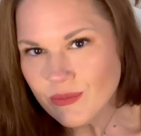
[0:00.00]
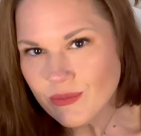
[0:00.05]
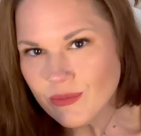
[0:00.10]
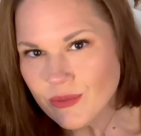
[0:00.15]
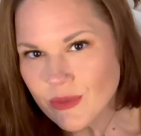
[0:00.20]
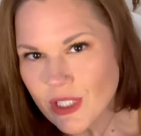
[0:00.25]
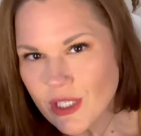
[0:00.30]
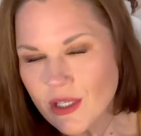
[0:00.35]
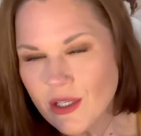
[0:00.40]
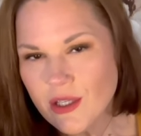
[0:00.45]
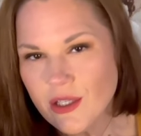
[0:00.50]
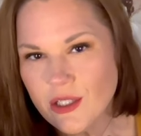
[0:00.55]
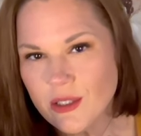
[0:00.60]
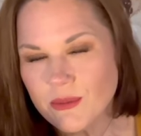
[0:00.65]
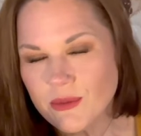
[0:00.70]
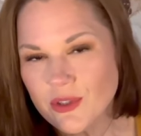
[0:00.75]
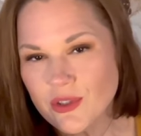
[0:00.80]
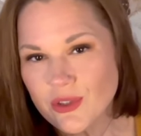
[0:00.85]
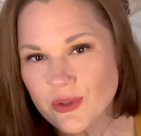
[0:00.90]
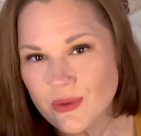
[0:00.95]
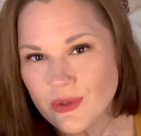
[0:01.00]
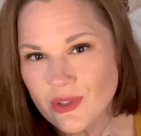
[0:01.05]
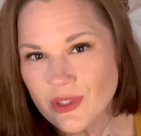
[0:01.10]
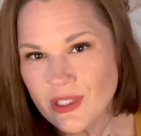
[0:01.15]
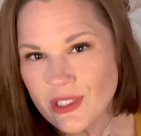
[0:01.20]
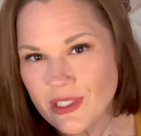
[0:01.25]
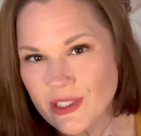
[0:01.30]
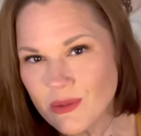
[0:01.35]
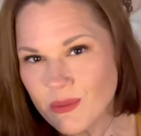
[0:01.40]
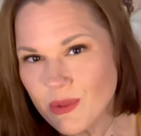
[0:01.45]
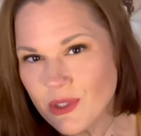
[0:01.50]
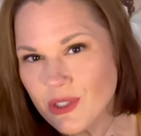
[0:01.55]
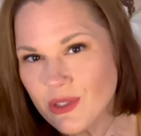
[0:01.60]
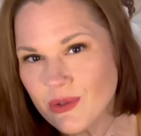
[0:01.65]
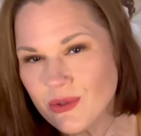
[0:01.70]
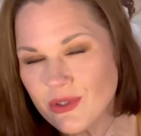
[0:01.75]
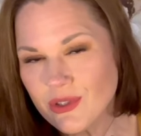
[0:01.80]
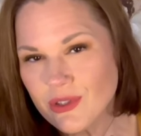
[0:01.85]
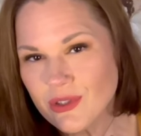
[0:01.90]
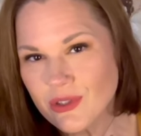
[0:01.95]
I'm not sure what the Ace of
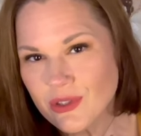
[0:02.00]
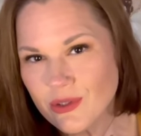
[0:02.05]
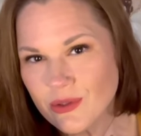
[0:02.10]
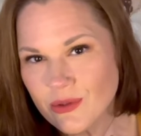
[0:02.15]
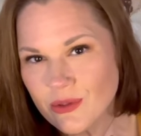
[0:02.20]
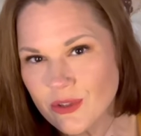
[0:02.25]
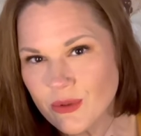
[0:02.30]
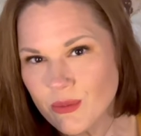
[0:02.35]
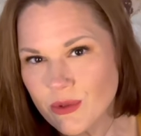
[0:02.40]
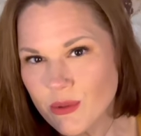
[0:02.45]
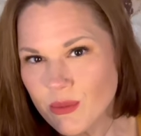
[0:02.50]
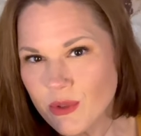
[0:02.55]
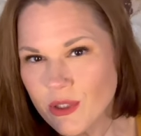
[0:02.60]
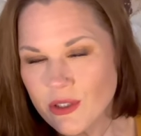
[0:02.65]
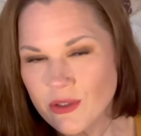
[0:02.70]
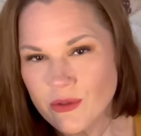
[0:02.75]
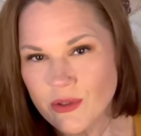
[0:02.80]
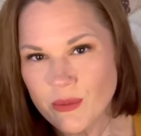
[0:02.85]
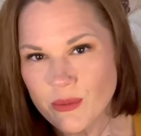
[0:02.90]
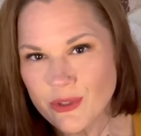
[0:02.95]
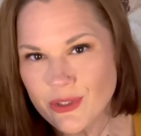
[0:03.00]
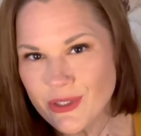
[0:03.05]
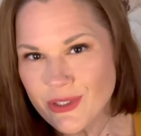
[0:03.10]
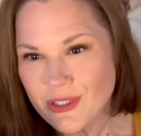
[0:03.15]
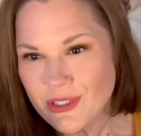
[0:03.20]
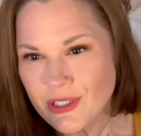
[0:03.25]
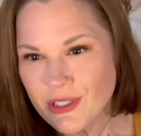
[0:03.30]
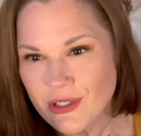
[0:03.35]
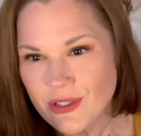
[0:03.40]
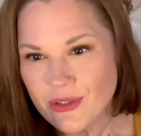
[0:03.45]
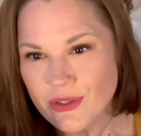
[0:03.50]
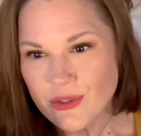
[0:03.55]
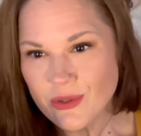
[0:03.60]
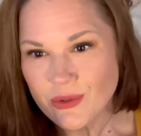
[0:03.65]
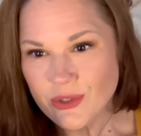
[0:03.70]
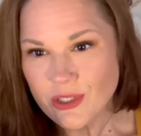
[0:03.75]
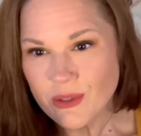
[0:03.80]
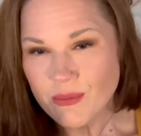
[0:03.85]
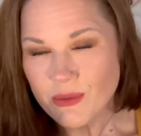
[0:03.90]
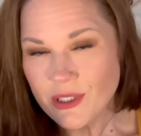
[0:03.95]
Pentacles is to you. It could be a brand new opportunity that
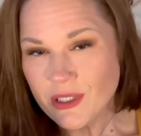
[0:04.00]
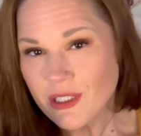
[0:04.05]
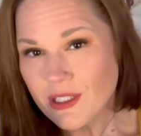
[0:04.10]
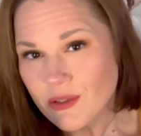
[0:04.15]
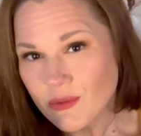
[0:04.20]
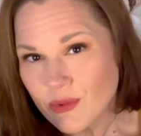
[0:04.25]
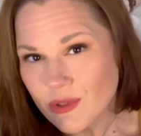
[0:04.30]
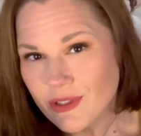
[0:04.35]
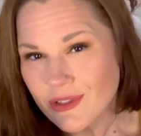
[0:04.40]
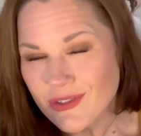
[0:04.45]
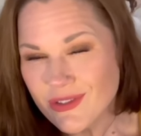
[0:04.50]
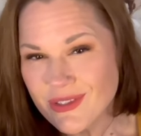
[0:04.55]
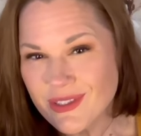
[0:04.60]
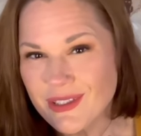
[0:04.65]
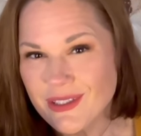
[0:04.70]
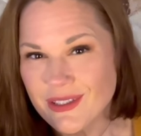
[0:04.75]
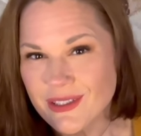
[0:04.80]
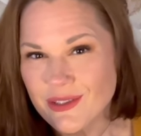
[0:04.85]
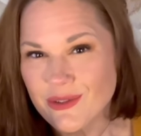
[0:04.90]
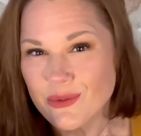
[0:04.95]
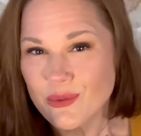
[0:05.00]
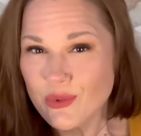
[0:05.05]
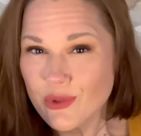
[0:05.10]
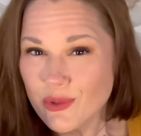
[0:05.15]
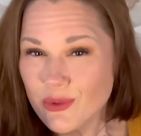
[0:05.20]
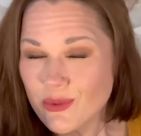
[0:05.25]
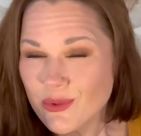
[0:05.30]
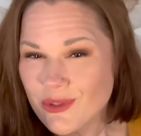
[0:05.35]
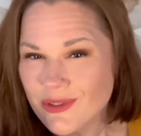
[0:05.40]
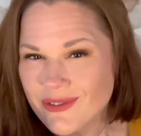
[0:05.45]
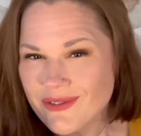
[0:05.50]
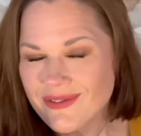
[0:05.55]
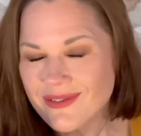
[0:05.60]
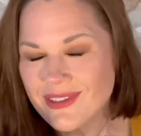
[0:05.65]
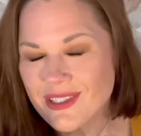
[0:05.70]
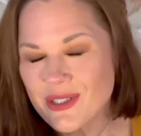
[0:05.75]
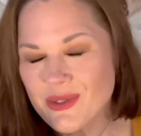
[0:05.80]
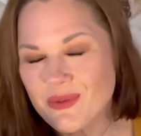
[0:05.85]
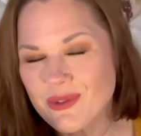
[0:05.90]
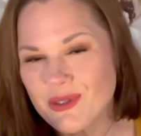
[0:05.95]
shows up, again, realistically in the real world.
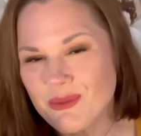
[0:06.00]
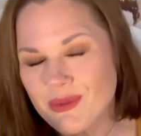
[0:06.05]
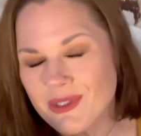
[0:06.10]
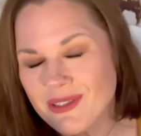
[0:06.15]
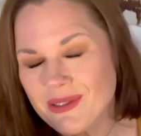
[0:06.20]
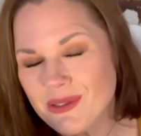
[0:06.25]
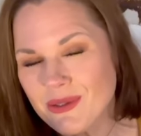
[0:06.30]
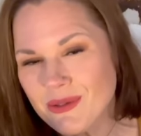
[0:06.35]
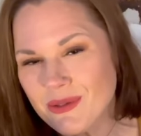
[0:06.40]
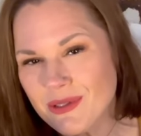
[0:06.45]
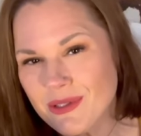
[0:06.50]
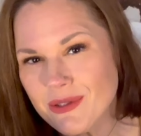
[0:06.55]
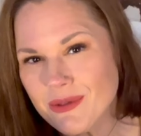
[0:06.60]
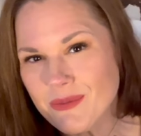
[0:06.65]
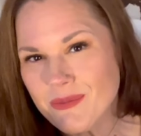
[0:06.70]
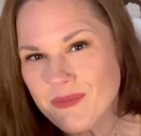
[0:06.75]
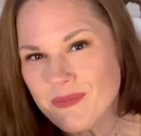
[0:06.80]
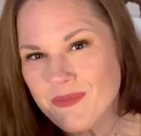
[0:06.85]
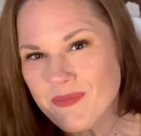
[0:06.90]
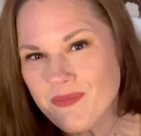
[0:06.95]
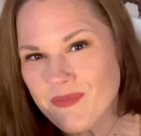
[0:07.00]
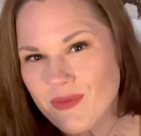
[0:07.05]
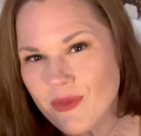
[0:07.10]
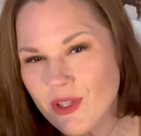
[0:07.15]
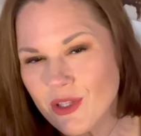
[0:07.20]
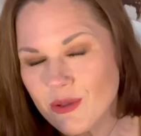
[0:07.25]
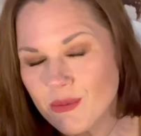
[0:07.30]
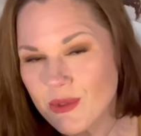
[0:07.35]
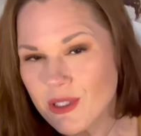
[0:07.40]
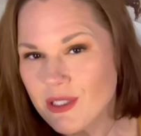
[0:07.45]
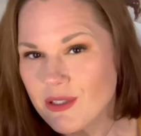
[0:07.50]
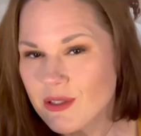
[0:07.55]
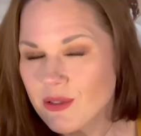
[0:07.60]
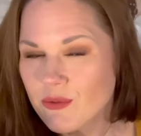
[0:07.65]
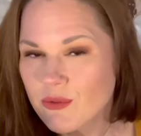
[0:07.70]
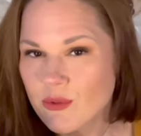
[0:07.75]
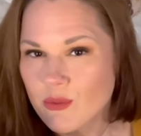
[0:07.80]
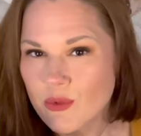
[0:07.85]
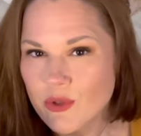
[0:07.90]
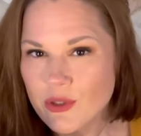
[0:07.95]
That's what the pentacle is. It could be anything
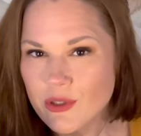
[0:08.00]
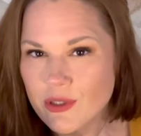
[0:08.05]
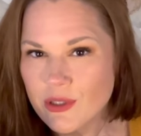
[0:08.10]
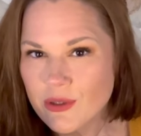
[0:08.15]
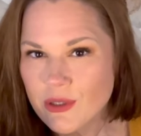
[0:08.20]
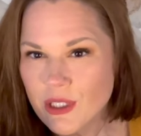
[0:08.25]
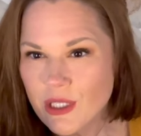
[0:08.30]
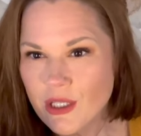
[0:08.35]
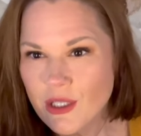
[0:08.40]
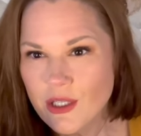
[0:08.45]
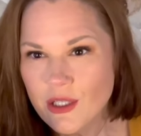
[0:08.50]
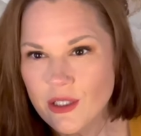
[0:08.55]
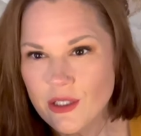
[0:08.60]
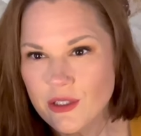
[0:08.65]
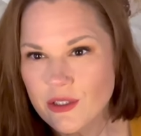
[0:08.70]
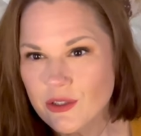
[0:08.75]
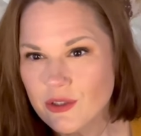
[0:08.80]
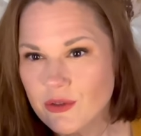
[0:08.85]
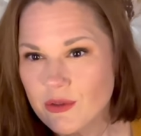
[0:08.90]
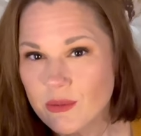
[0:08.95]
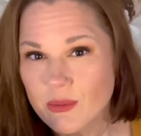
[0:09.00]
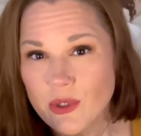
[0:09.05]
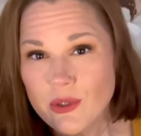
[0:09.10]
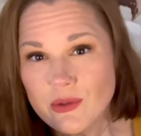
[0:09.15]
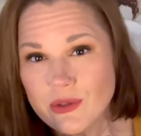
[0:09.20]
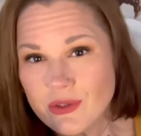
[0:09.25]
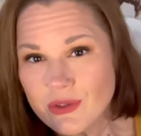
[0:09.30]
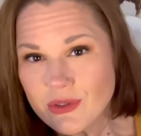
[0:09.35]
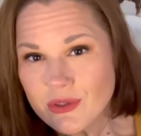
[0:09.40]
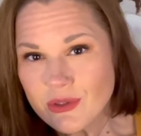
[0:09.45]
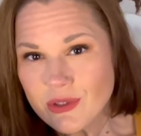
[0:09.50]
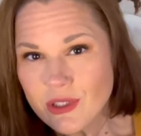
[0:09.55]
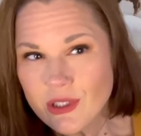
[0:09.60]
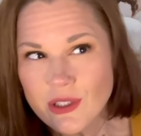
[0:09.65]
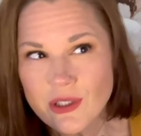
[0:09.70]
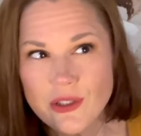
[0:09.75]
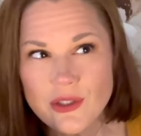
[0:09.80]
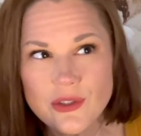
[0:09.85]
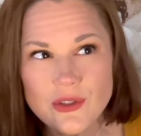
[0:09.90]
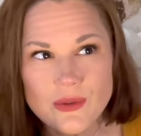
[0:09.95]
from work to a bonus
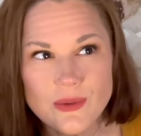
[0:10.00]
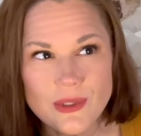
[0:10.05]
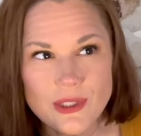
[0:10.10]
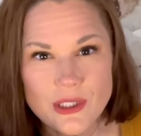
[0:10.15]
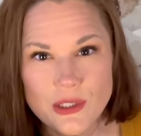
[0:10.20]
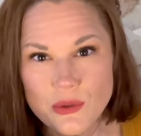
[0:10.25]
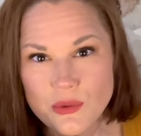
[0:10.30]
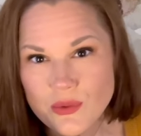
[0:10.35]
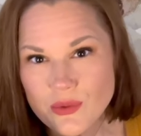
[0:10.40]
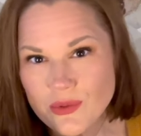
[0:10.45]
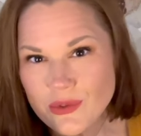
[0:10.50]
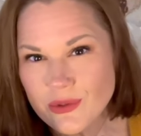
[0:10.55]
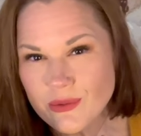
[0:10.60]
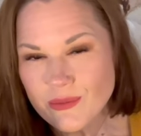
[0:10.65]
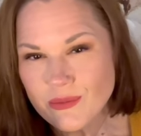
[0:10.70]
to a gift